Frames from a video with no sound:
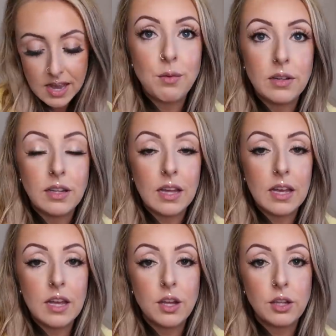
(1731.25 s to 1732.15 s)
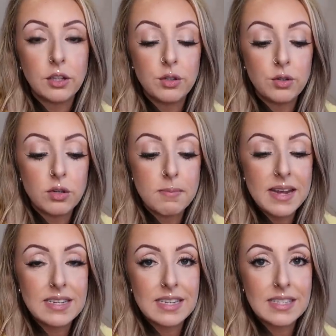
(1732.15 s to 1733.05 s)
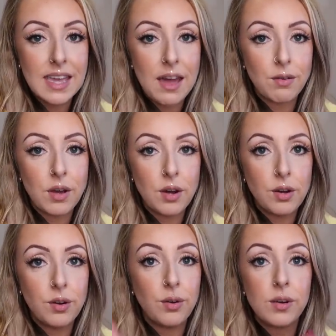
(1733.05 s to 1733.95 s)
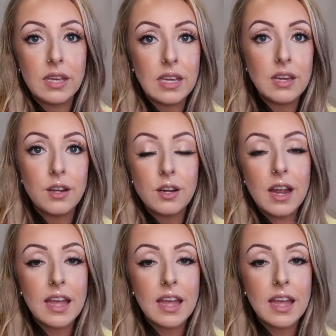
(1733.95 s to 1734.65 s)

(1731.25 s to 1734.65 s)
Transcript: I will include my discount code here